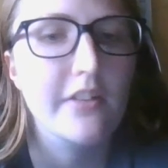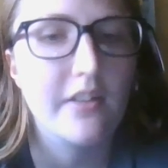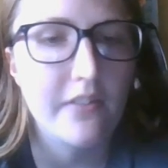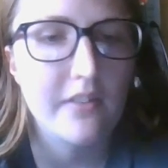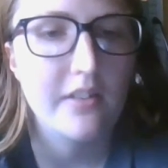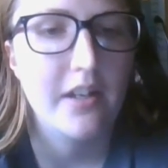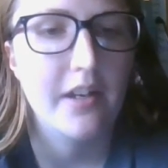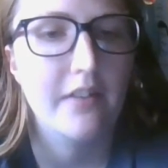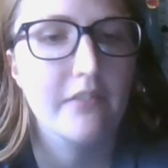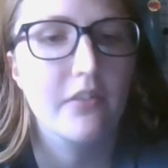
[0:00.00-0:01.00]
he likes to
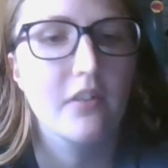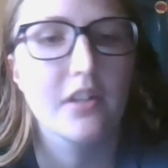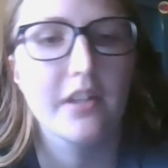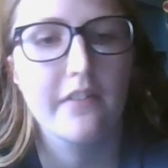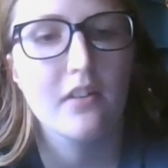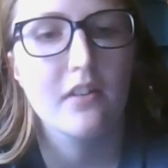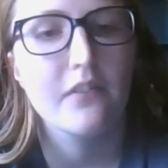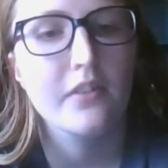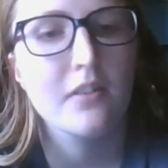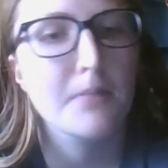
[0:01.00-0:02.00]
have the lights
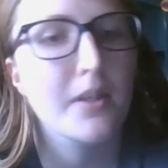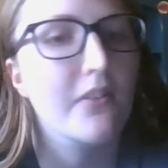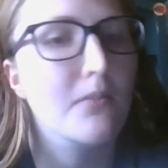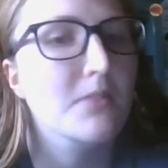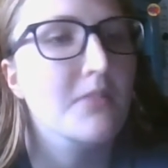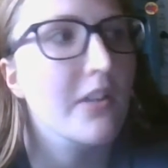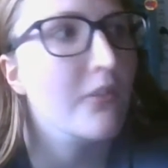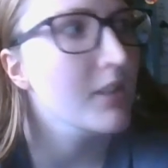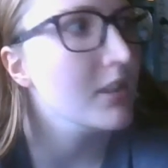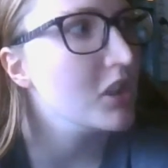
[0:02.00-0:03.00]
off in the basement when
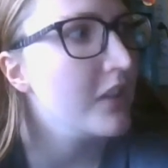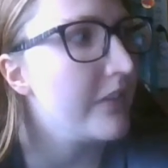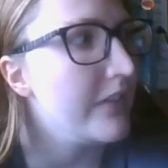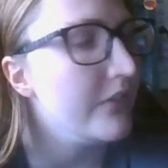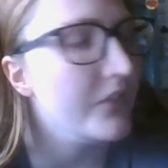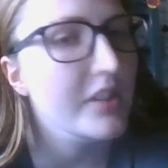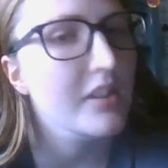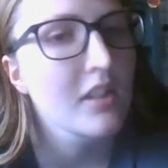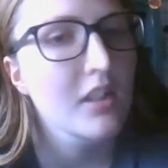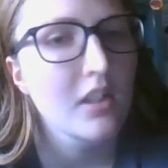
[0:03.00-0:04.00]
he's watching TV.